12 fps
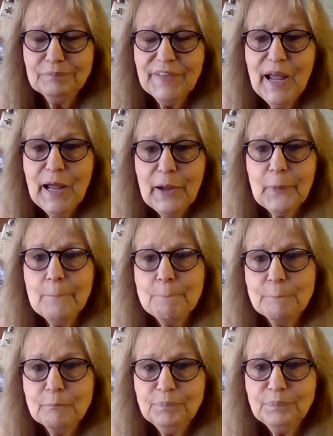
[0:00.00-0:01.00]
Now,
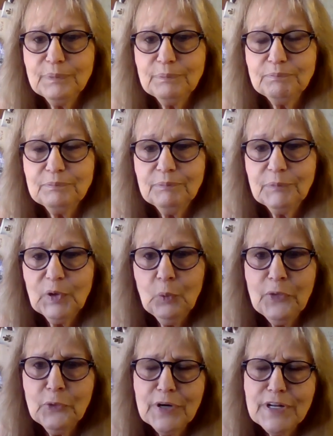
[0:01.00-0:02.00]

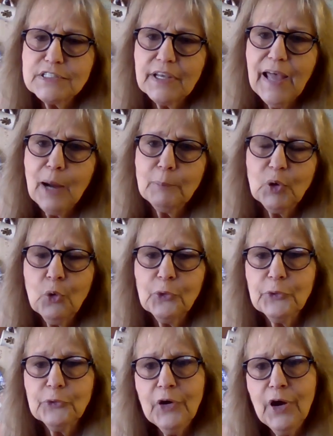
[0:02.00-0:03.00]
whether it is a
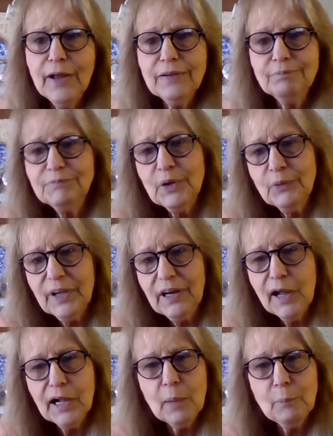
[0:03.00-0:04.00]
Capricorn or not, don't get
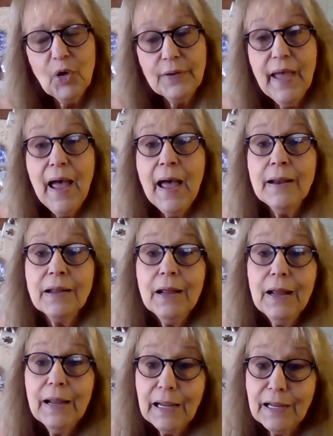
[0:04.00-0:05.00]
hung up on that.
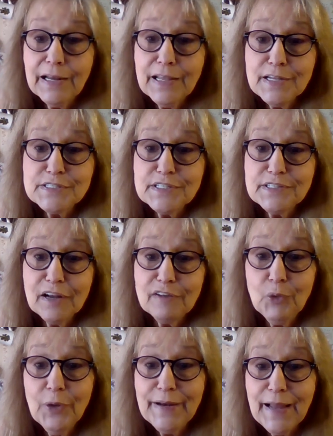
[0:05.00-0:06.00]
It is the
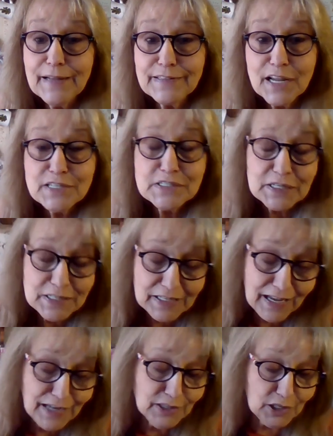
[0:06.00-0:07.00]
devil, and that does
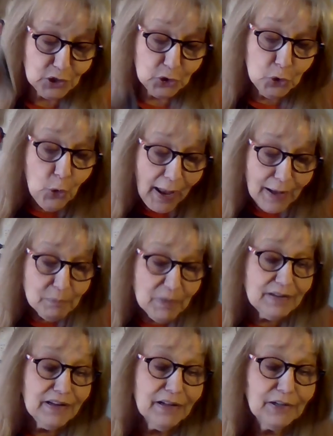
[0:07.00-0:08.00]
indicate that you had
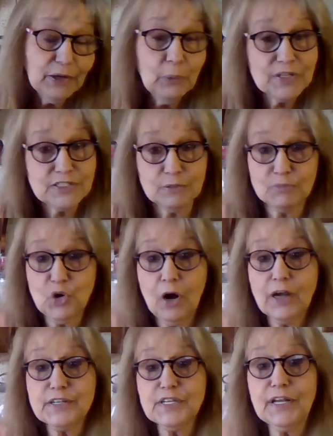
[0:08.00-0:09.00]
been dealing with some
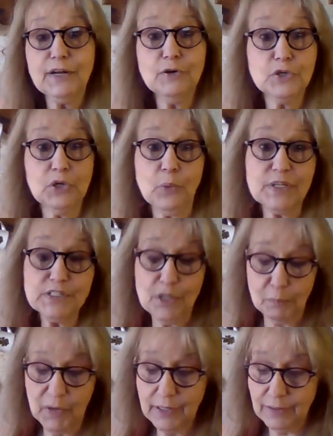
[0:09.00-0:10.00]
toxic energy with
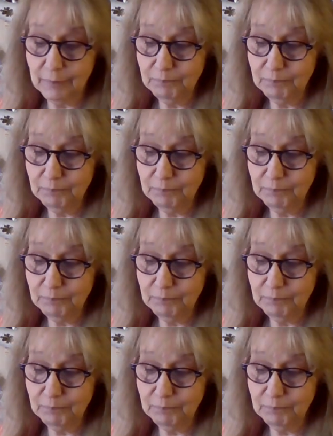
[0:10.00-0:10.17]
somebody.